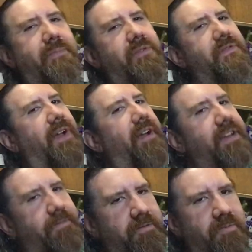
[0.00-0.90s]
but it was very
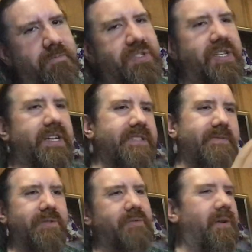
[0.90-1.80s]
different from 6,
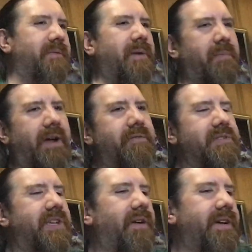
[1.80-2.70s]
which is where my mind
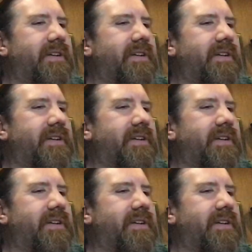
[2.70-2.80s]
was going.